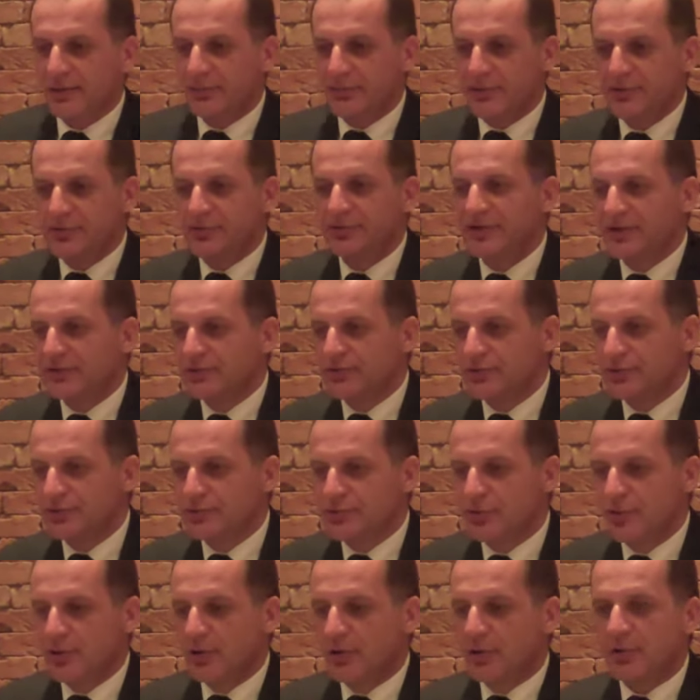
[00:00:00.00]
But you can
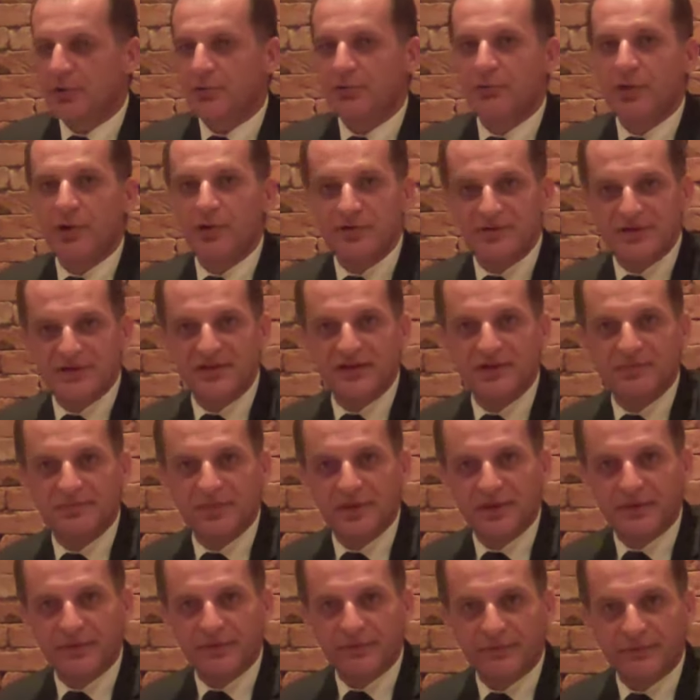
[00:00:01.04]
do roasted
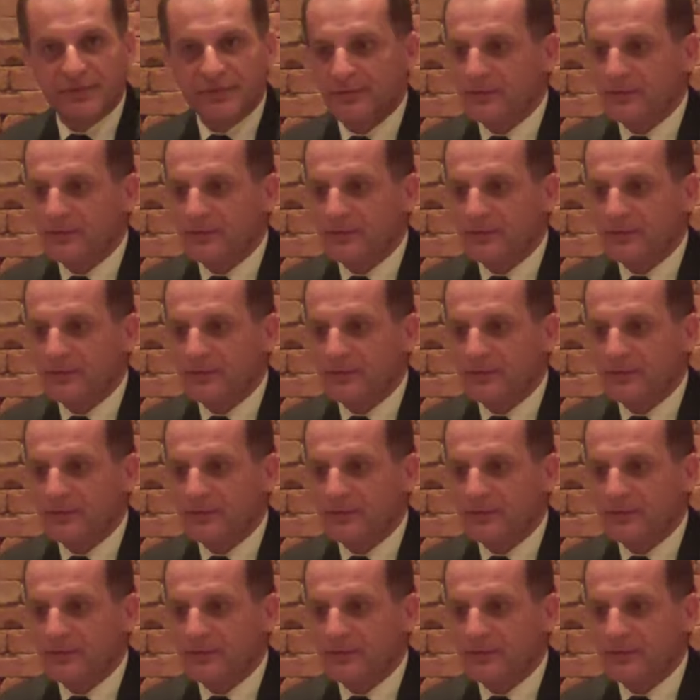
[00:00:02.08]
beef,